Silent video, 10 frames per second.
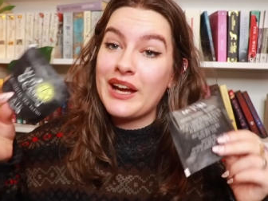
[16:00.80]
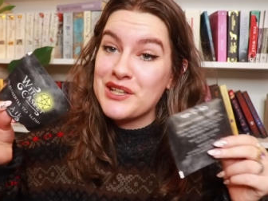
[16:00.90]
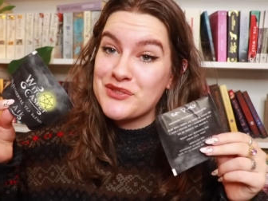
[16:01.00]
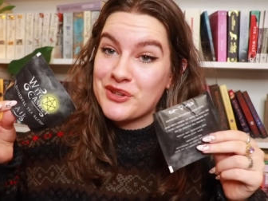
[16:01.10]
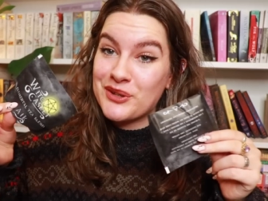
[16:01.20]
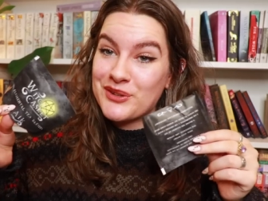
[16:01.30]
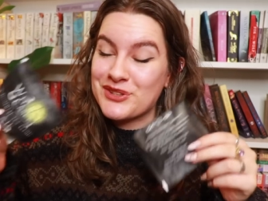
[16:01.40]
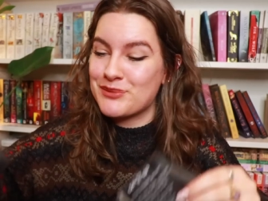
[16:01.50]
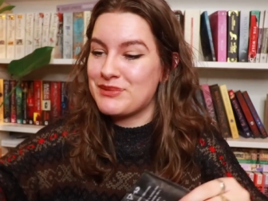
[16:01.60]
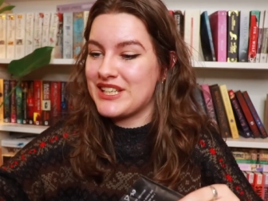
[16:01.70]
And of course
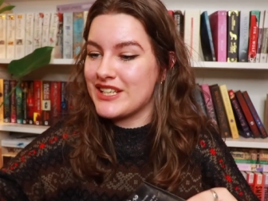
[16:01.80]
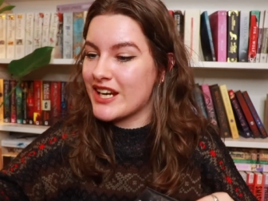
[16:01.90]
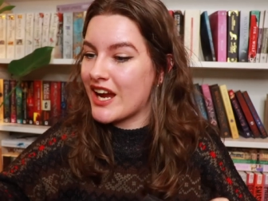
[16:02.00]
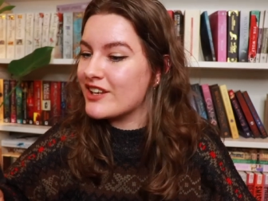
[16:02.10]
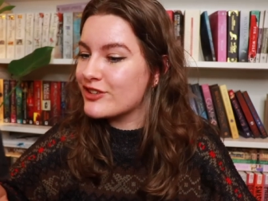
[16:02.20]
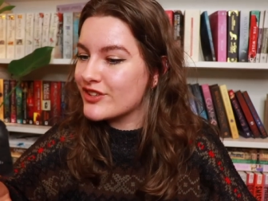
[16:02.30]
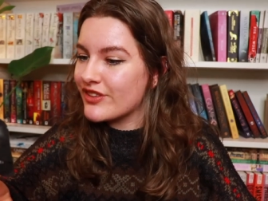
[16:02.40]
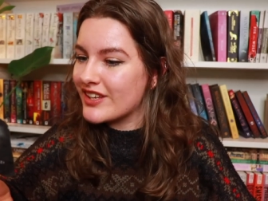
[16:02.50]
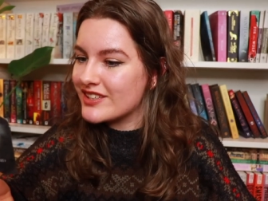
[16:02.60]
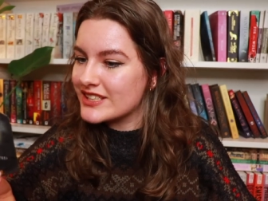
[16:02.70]
some tea again. So
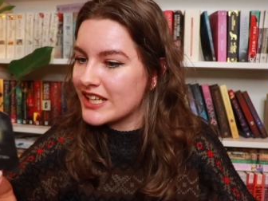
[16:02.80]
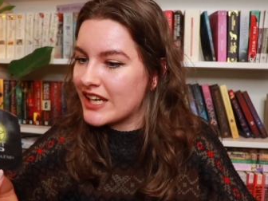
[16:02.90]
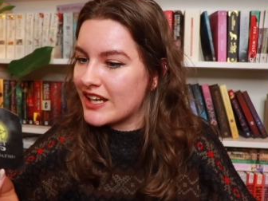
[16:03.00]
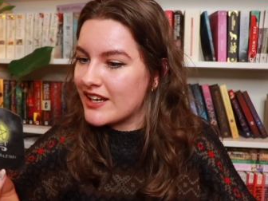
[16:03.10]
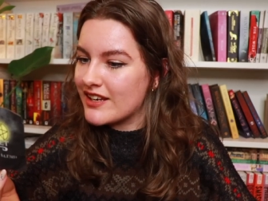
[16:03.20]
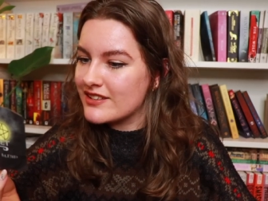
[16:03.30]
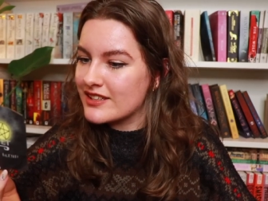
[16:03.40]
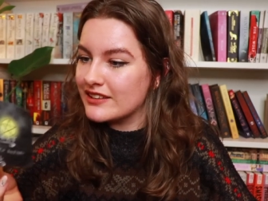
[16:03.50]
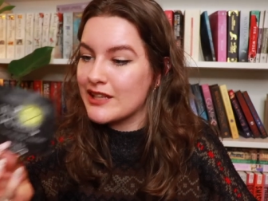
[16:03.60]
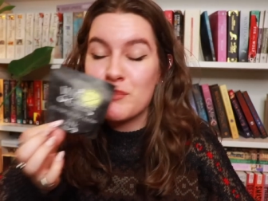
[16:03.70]
this is
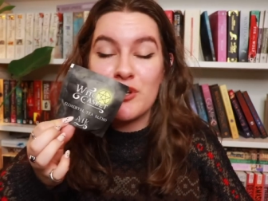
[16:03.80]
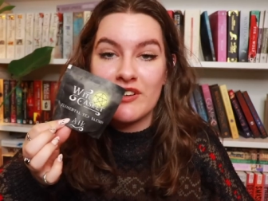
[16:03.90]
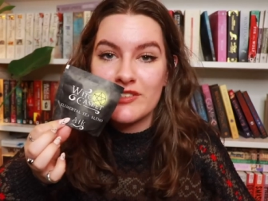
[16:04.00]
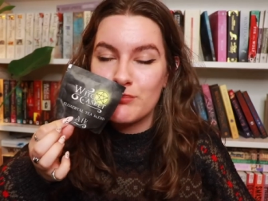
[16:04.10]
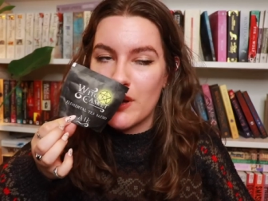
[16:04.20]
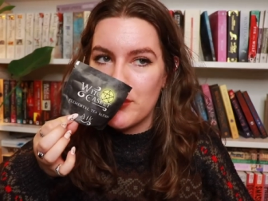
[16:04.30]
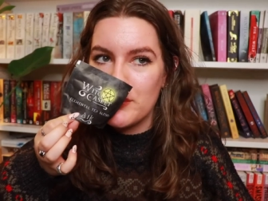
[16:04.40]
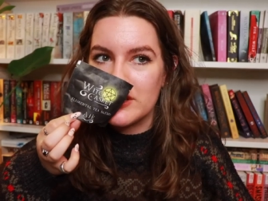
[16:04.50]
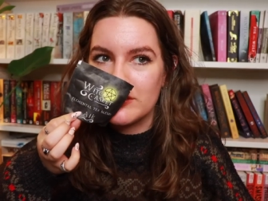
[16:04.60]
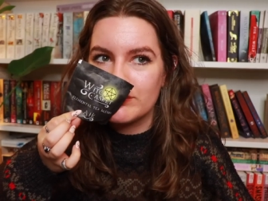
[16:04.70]
lemongrass and
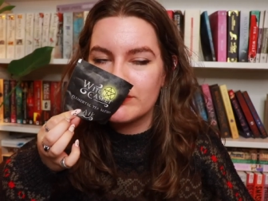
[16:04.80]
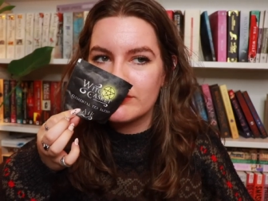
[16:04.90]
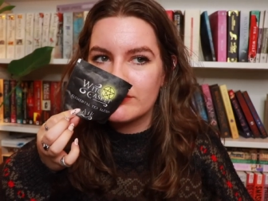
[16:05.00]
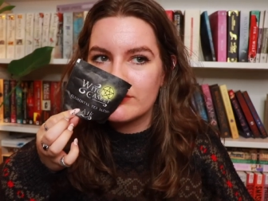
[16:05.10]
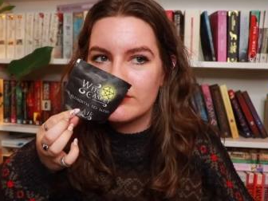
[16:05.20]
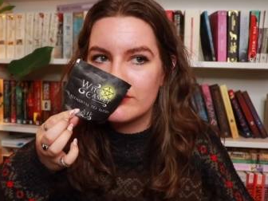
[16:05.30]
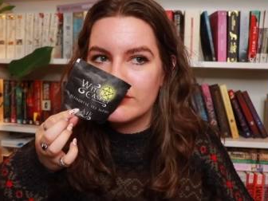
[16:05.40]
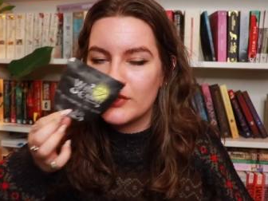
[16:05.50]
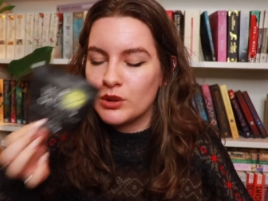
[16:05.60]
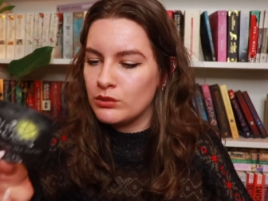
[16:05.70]
peppermint.
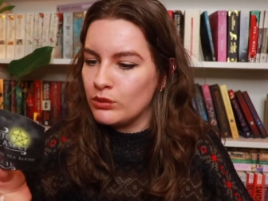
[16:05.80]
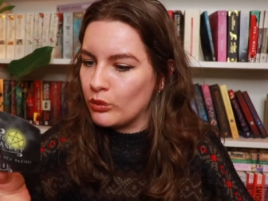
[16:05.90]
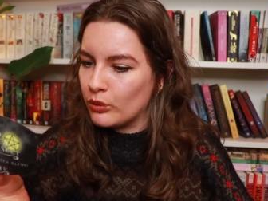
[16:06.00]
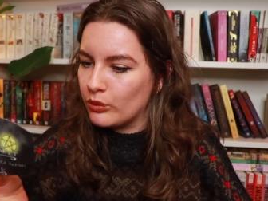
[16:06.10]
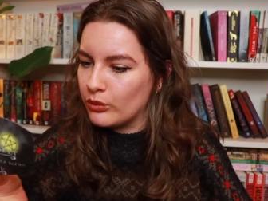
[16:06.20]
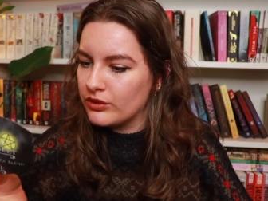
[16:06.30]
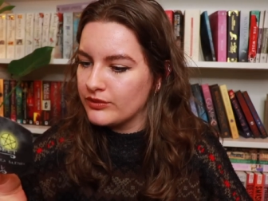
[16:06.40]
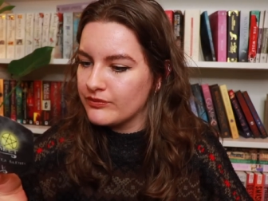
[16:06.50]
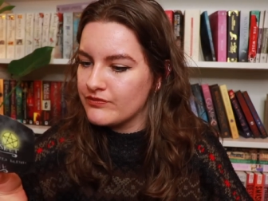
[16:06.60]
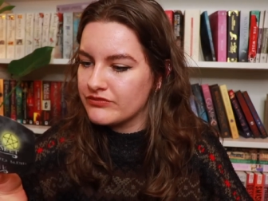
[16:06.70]
Ooh.
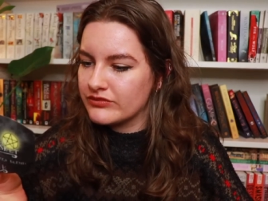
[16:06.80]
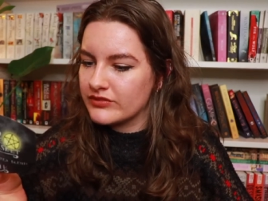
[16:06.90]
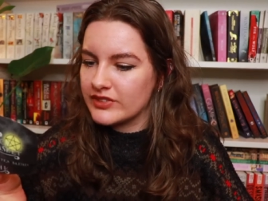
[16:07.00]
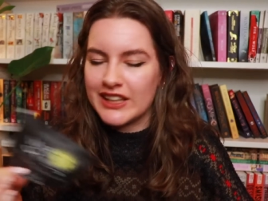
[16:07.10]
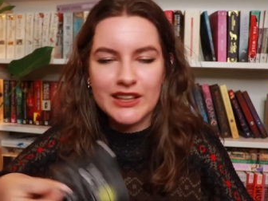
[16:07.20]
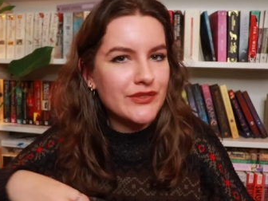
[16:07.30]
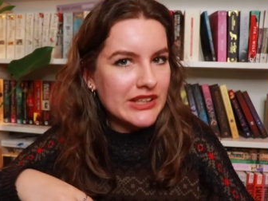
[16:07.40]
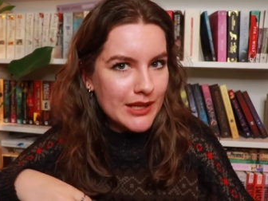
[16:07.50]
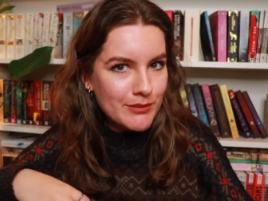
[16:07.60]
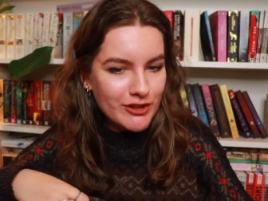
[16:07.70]
I love the
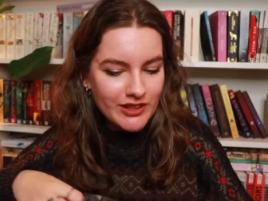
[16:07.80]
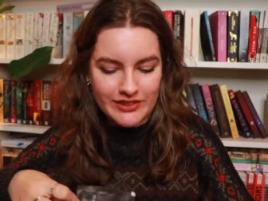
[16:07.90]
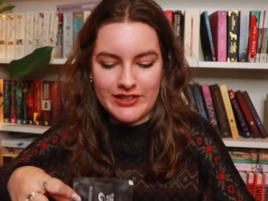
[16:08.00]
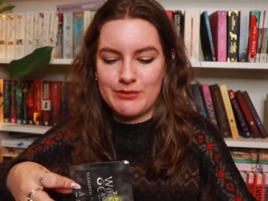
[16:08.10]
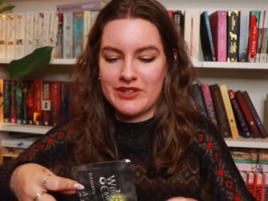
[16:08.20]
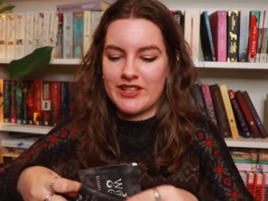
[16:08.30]
lemongrass theme in